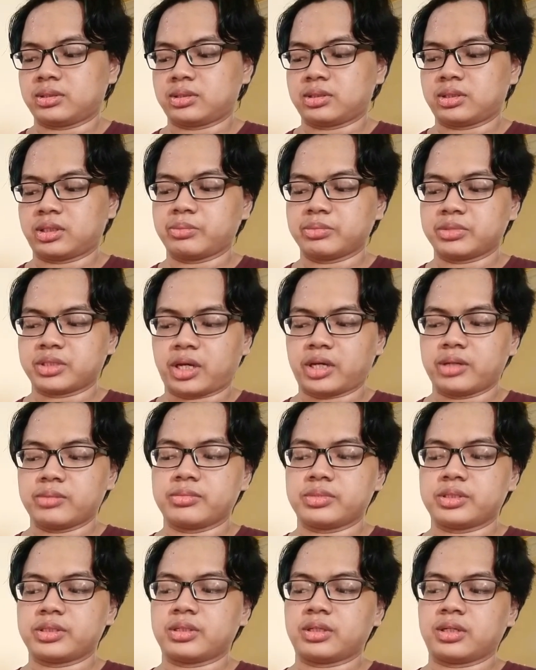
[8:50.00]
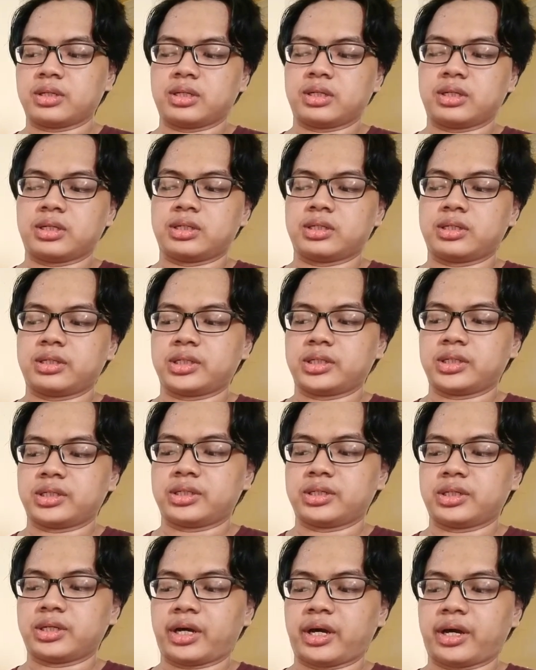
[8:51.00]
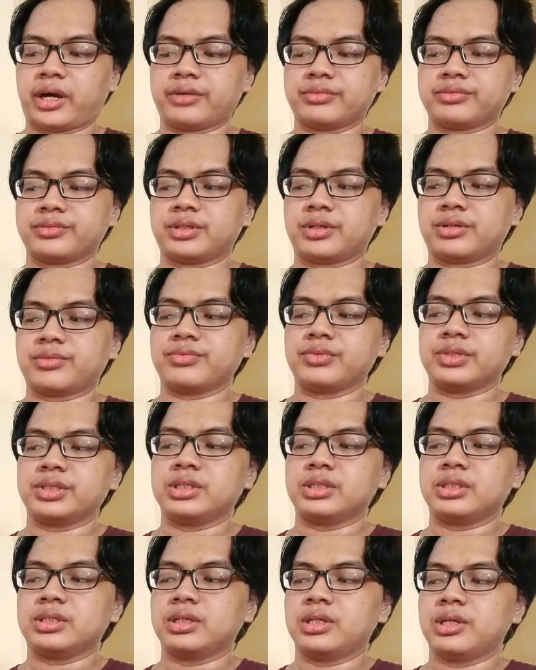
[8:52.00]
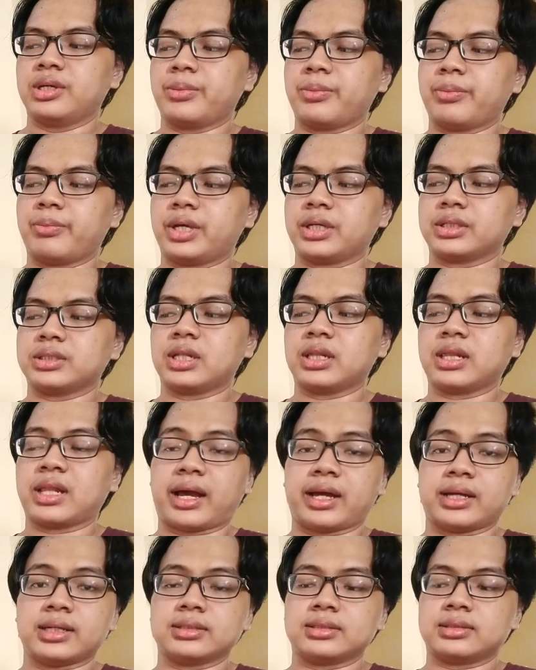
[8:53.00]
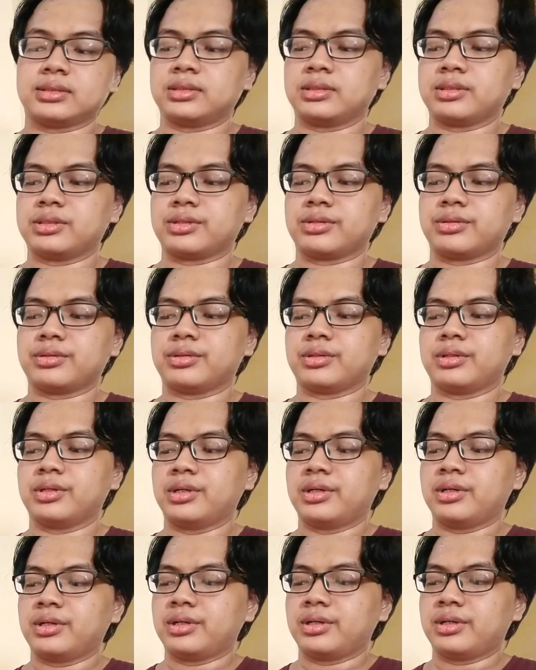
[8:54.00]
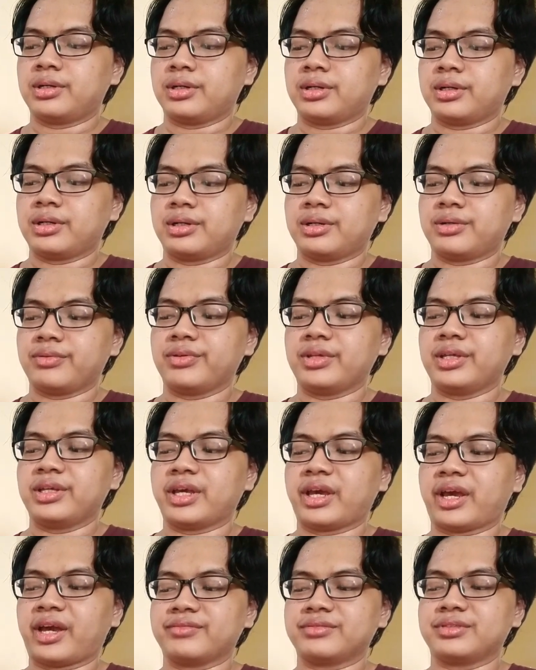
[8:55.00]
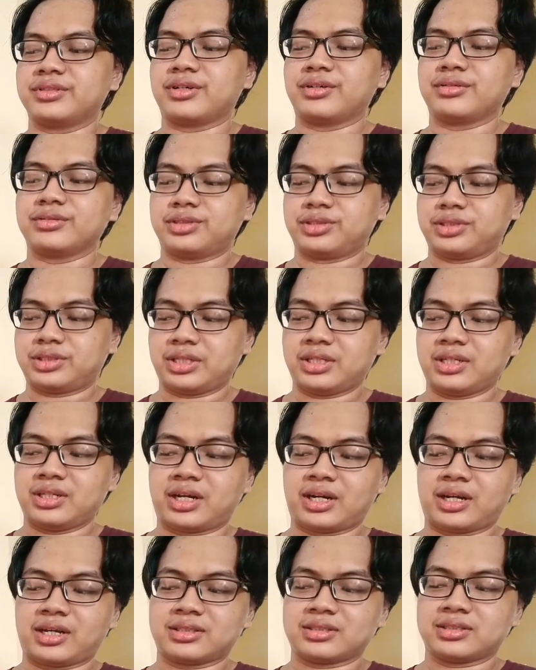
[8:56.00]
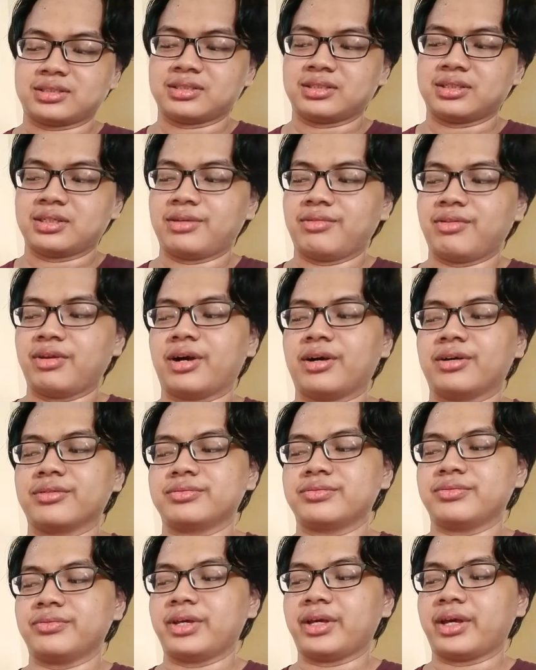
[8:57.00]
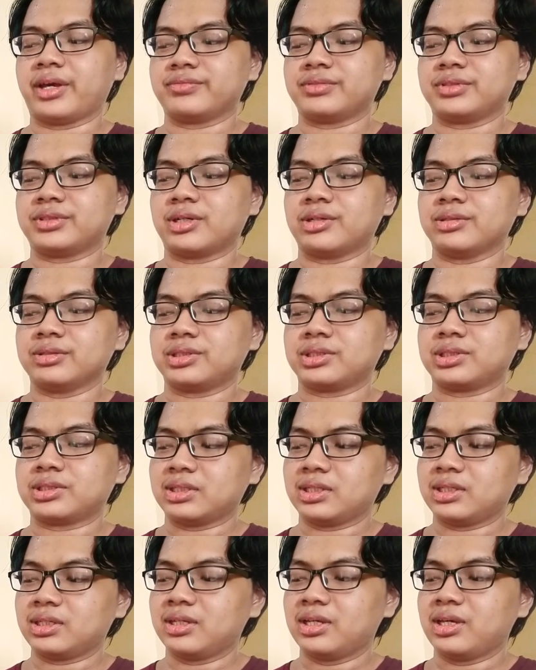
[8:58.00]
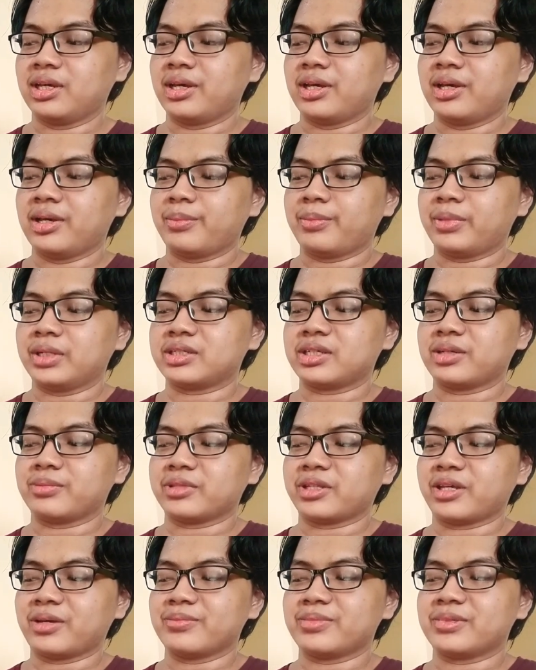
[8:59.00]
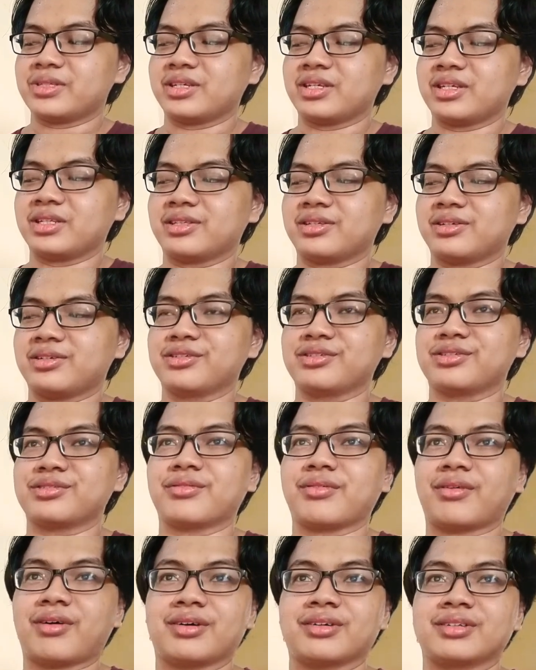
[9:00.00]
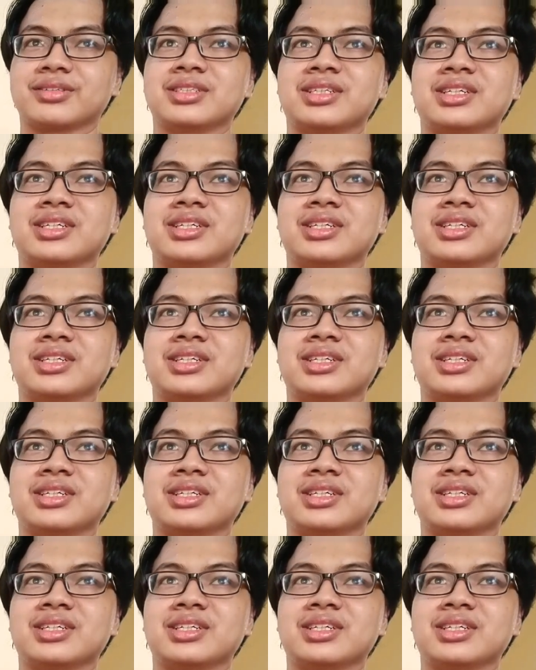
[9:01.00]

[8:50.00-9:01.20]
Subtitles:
Sometimes after we make the line, so we have thrown 3, right? We have thrown 3, but sometimes it goes wrong.